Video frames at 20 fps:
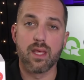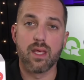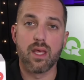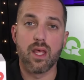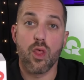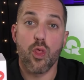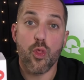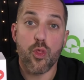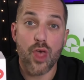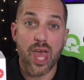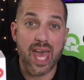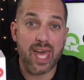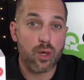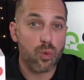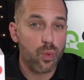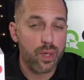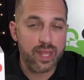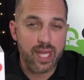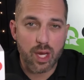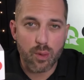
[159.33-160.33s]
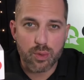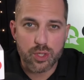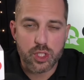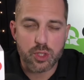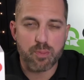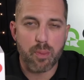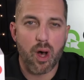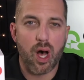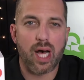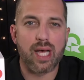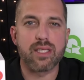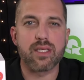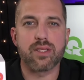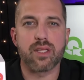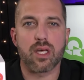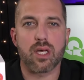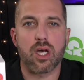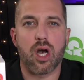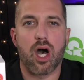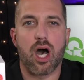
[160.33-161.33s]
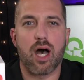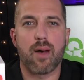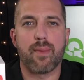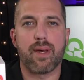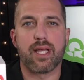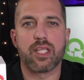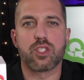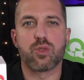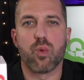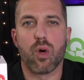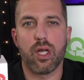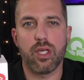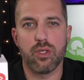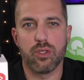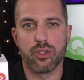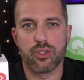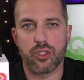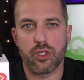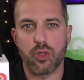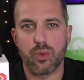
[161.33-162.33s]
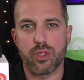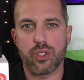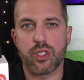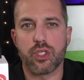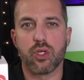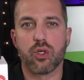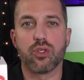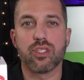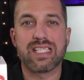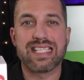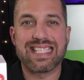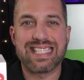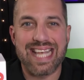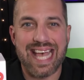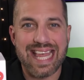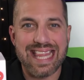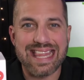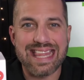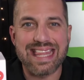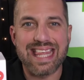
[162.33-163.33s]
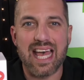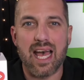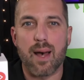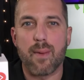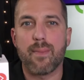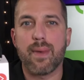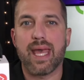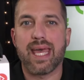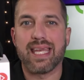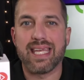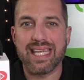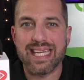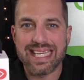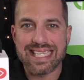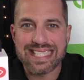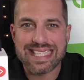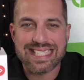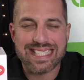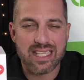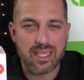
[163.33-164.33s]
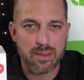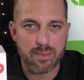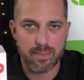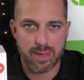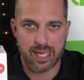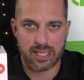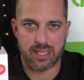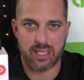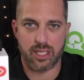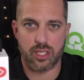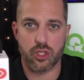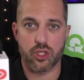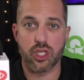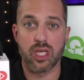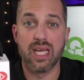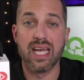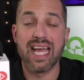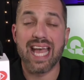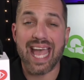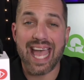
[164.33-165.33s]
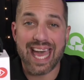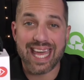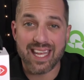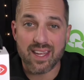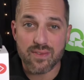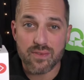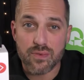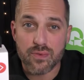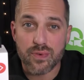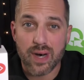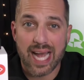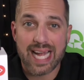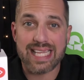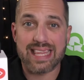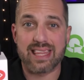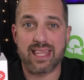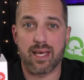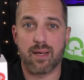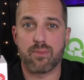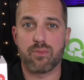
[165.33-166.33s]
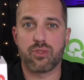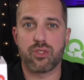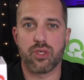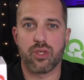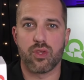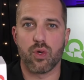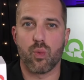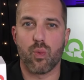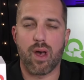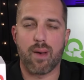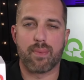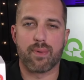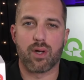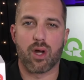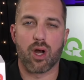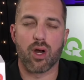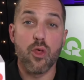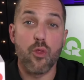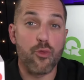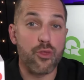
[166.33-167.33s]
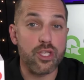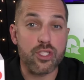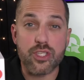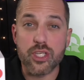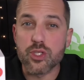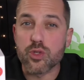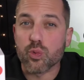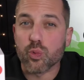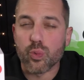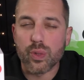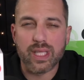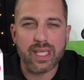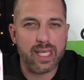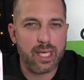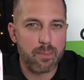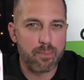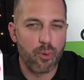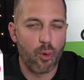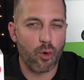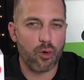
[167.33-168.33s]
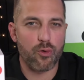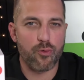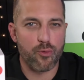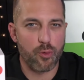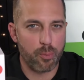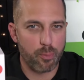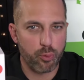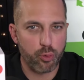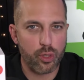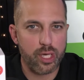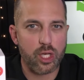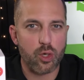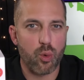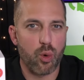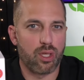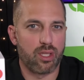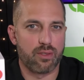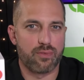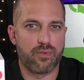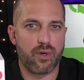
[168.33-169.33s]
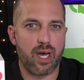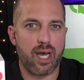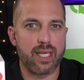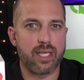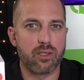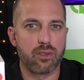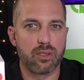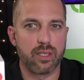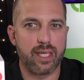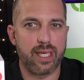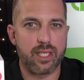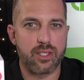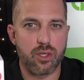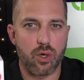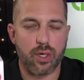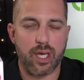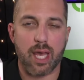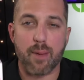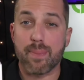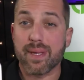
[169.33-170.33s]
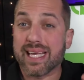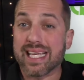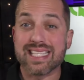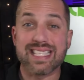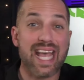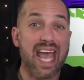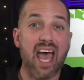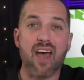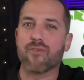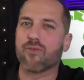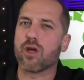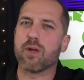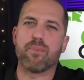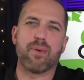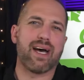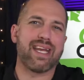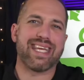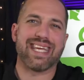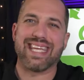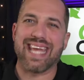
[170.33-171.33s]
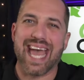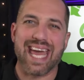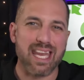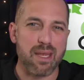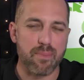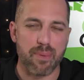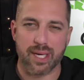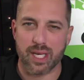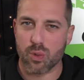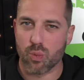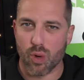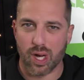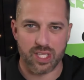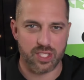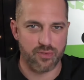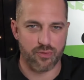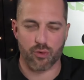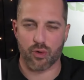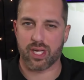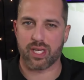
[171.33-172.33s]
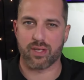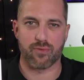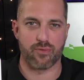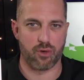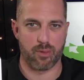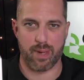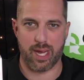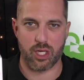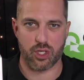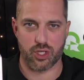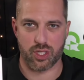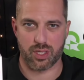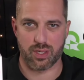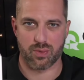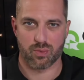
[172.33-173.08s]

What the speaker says: Then when they respond in the comments, what you'll do is you'll send them an instant message and invite them to the webinar. This is really important for pre-qualifying your leads, okay? Because everybody and anybody wants free information,